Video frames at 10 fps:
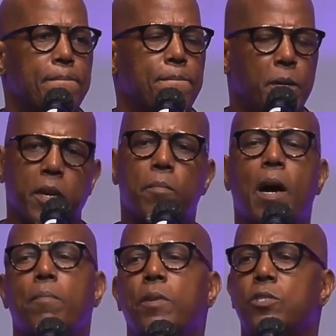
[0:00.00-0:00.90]
But there
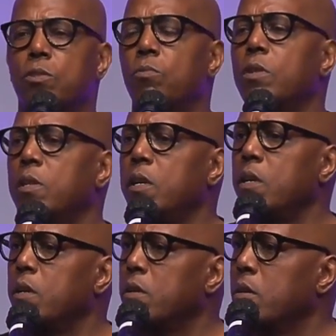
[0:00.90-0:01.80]
might be someone
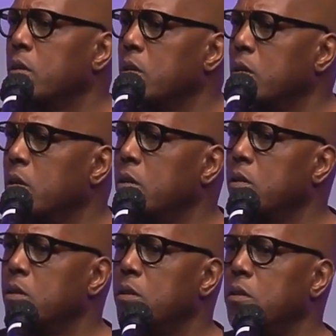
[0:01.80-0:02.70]
here
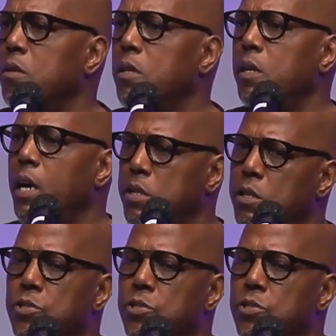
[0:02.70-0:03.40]
at this